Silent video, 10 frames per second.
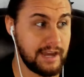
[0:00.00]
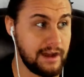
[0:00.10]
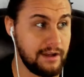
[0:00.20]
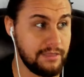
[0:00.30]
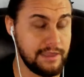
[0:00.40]

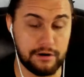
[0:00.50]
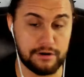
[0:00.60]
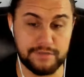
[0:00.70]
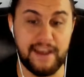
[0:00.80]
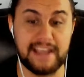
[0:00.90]
there
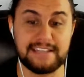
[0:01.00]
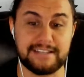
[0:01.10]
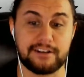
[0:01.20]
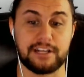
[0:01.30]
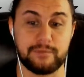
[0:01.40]
are fights
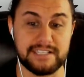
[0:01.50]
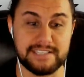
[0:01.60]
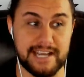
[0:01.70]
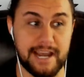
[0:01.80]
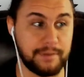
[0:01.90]
that are going to be
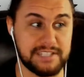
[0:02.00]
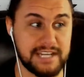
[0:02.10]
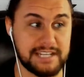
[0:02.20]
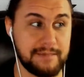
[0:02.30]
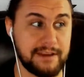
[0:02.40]
set up because it
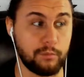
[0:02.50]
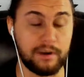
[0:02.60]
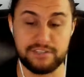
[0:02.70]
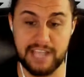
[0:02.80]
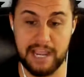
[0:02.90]
doesn't matter
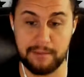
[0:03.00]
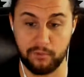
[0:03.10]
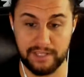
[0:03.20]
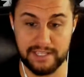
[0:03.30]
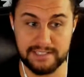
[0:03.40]
where
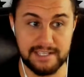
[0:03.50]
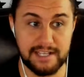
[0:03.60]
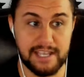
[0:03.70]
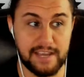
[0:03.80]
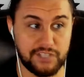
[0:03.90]
Cyborg is.
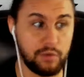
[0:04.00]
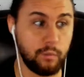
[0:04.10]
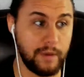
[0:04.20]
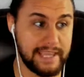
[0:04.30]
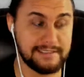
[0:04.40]
If she
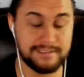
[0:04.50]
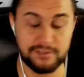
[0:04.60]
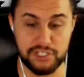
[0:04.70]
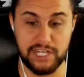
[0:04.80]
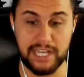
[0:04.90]
wins,
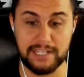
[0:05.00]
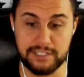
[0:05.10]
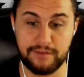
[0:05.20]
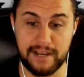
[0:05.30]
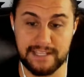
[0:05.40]
there's a chance
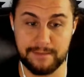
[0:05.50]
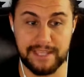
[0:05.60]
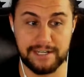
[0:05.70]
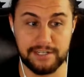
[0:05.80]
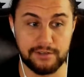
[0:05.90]
she fights
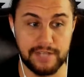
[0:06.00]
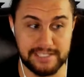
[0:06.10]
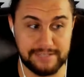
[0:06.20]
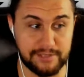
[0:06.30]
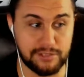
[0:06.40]
Amanda
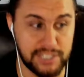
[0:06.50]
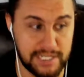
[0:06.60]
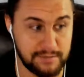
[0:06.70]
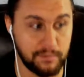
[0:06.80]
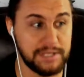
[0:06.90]
Nunes, even though she
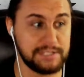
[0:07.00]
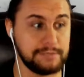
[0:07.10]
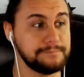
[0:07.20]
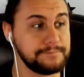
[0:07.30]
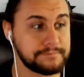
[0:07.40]
doesn't want
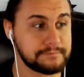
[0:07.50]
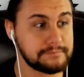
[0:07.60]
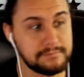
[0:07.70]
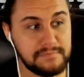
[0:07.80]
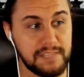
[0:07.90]
to,
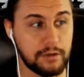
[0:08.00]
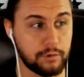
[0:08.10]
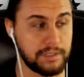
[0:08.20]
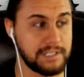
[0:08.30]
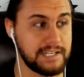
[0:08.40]

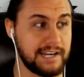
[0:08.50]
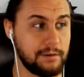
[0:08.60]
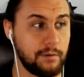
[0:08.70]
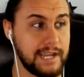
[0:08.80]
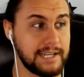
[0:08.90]
according to
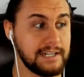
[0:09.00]
Dana White.